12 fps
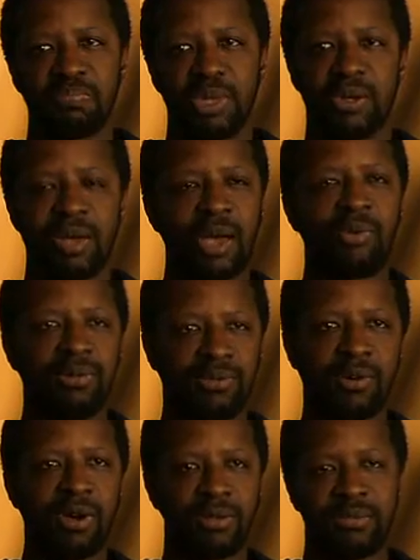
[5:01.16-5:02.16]
You know, I would have
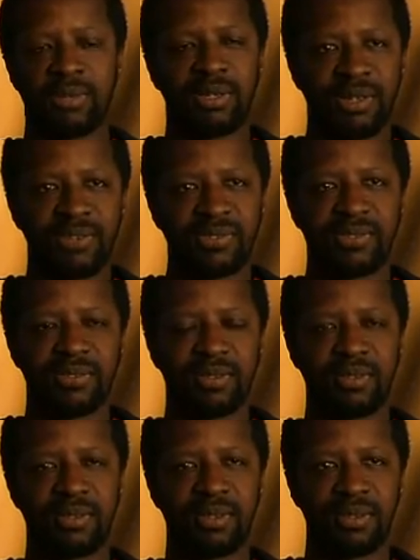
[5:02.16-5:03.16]
fought against
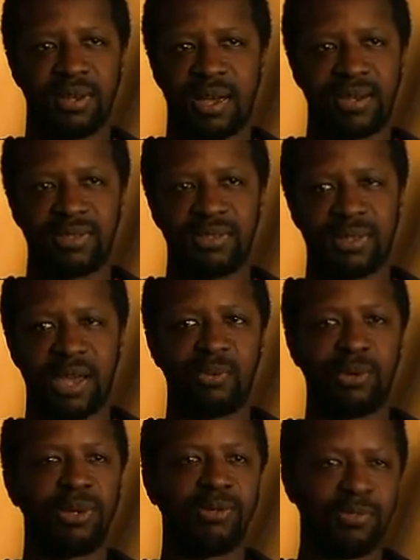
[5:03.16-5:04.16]
the Nazis. I
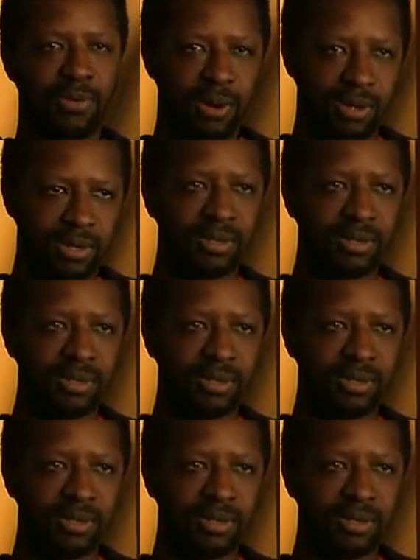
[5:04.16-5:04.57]
would have fought